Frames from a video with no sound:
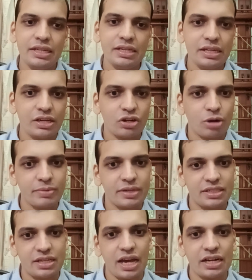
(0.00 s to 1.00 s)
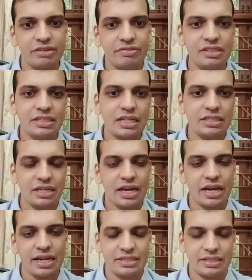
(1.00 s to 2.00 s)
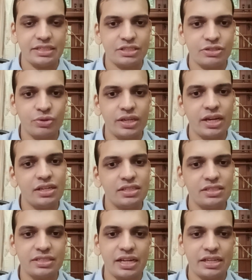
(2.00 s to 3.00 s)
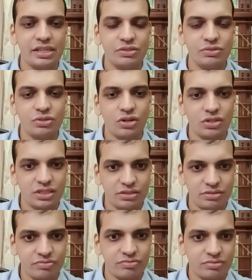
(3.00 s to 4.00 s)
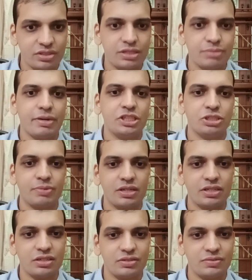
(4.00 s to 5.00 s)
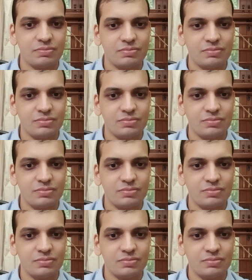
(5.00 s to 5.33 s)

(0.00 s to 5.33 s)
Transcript: but again the economic activities has, have, is growing, and it's likely to cross the benchmark.